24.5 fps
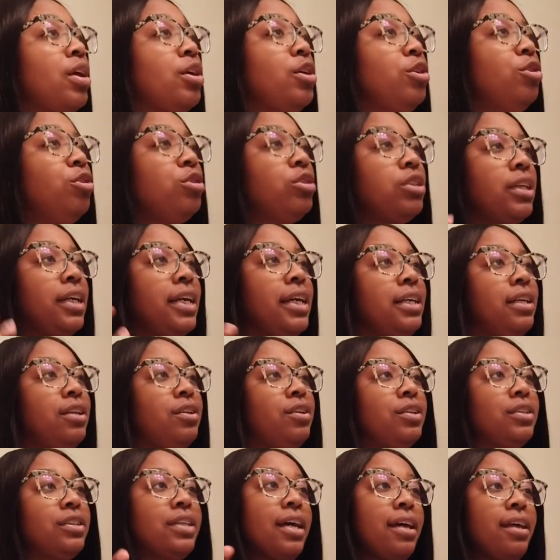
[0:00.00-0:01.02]
usually it
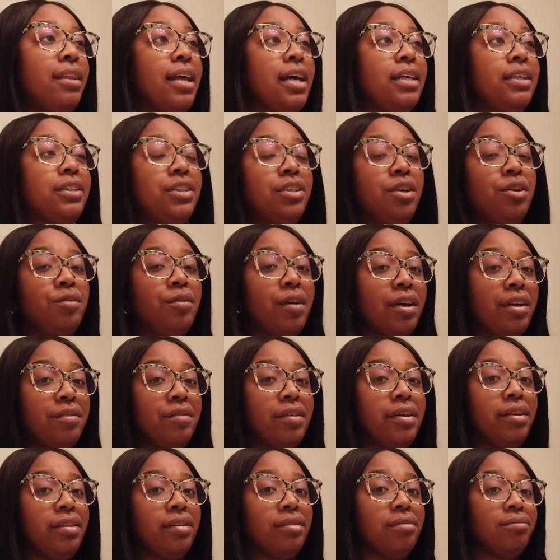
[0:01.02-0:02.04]
looks like That's So
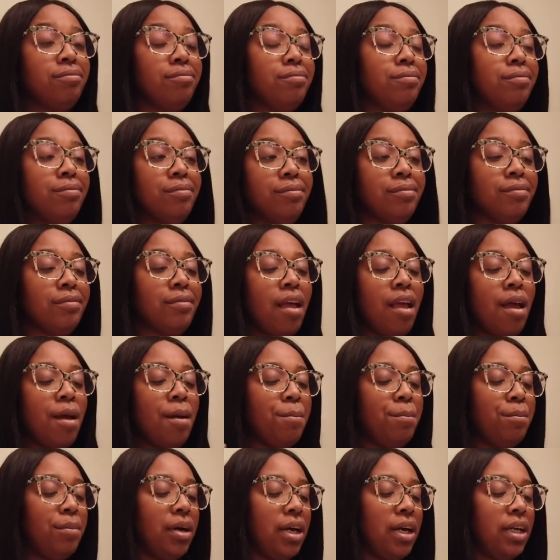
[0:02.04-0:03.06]
Raven,
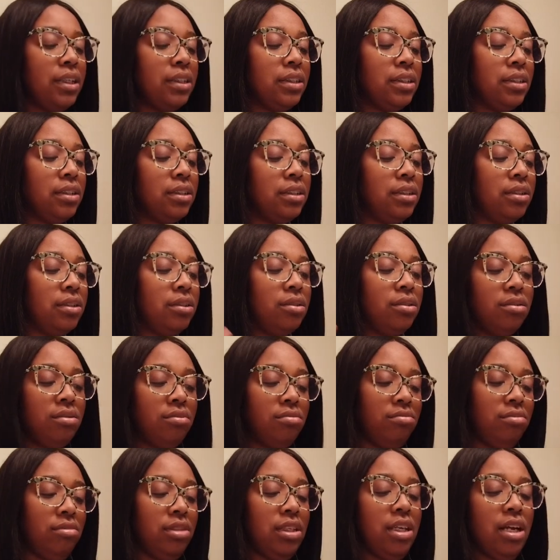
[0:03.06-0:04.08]
but
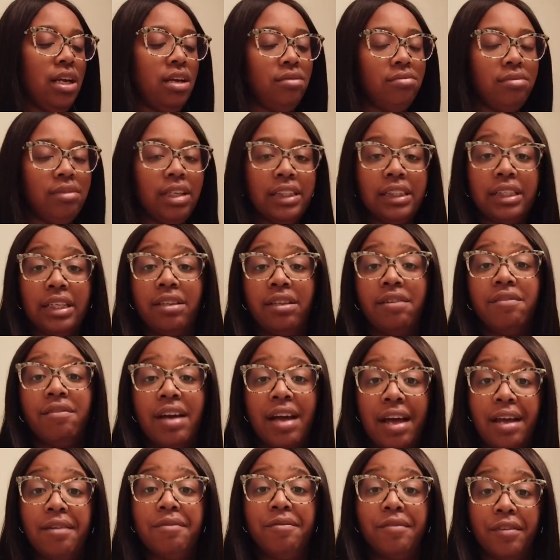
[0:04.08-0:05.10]
you know, that's not the
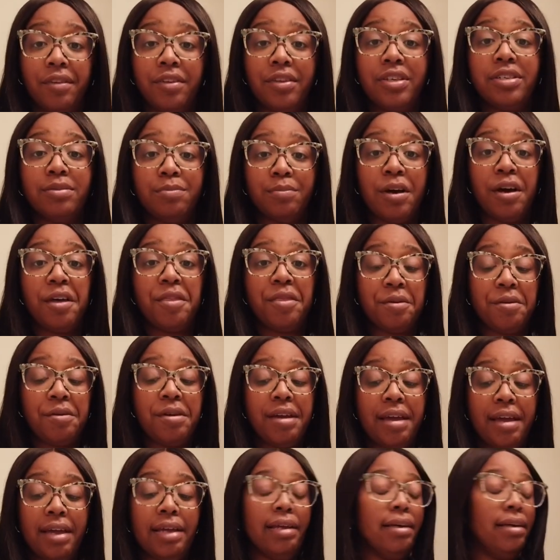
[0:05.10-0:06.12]
vibe for this month,
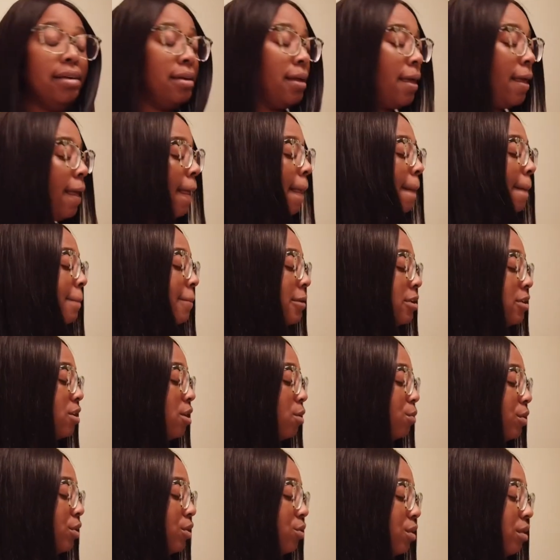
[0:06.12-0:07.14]
okay?
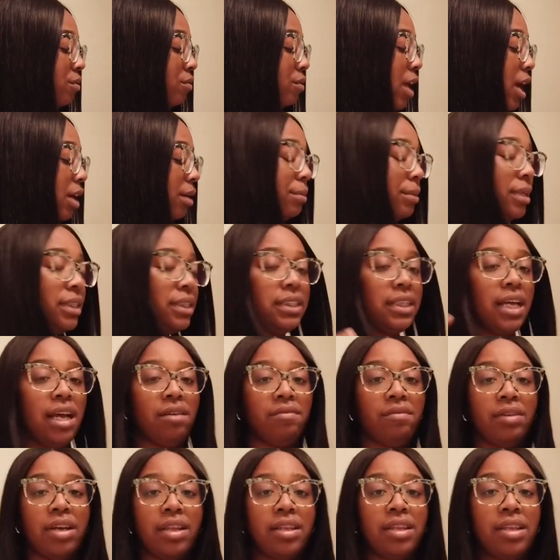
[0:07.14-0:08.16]
So we're doing Vlogmas
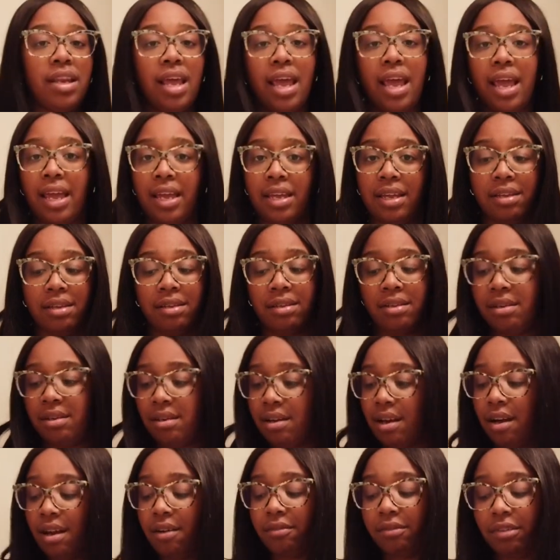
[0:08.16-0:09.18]
every other day,
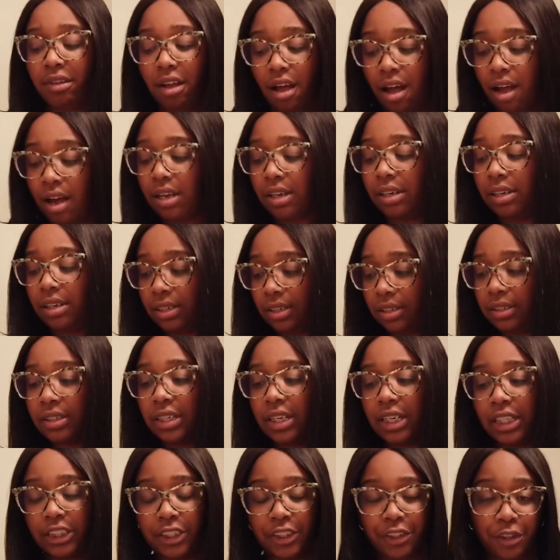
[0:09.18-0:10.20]
a vlog
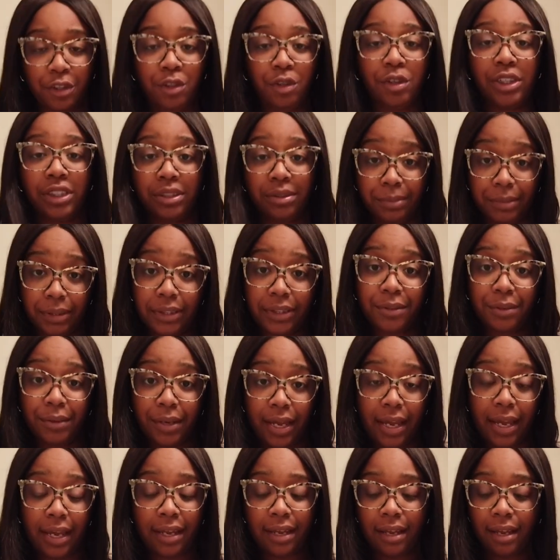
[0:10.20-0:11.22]
until Christmas,
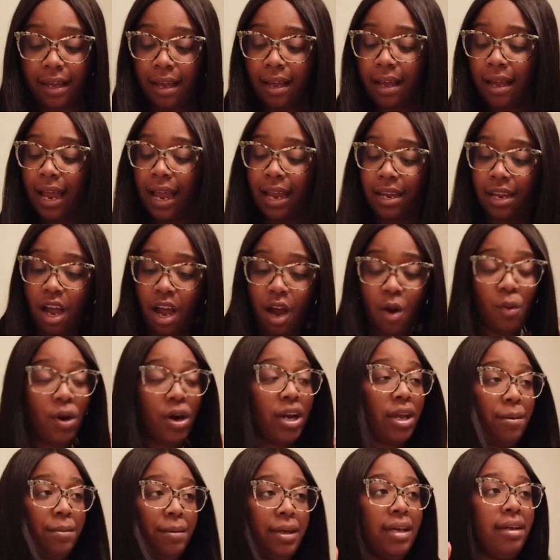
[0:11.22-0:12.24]
okay? And y'all
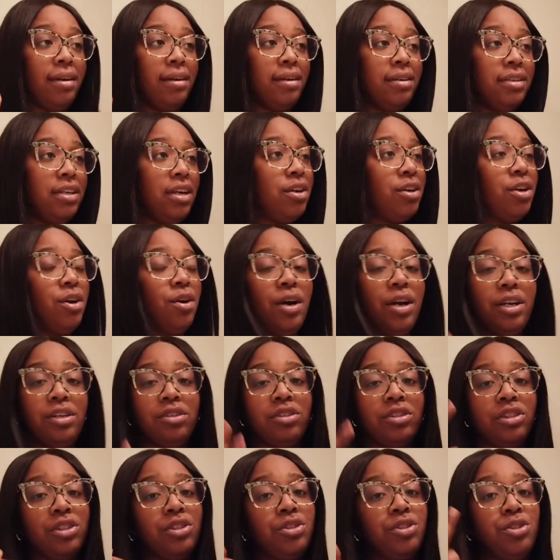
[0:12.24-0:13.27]
work at me, because y'all know I
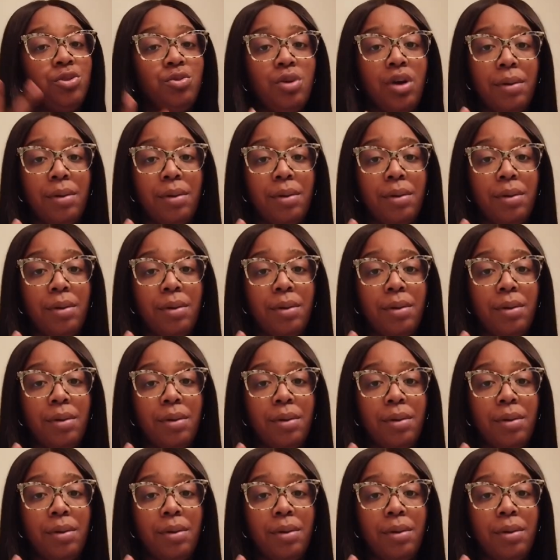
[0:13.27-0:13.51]
usually do two